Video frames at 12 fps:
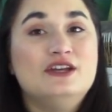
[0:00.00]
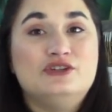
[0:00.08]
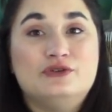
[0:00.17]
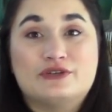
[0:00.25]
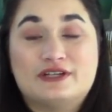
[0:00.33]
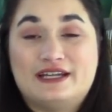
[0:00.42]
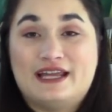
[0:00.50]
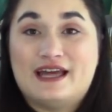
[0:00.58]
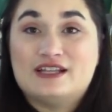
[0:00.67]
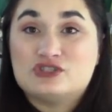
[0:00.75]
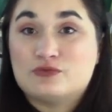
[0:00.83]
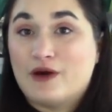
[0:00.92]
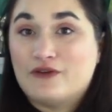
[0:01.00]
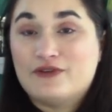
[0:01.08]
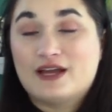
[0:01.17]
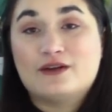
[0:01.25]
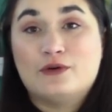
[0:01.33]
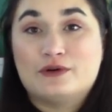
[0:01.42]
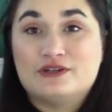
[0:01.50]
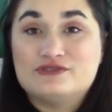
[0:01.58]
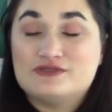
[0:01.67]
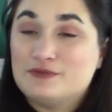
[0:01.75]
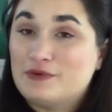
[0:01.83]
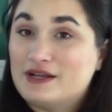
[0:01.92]
You're going to get 12 fat
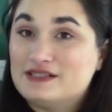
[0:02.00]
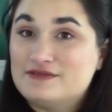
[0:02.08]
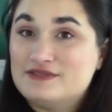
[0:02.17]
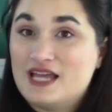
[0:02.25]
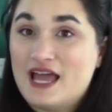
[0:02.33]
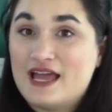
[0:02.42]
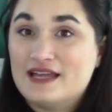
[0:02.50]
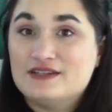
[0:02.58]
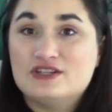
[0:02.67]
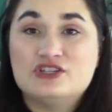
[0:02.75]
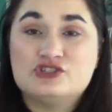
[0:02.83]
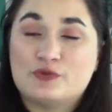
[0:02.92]
quarters for the price of 10,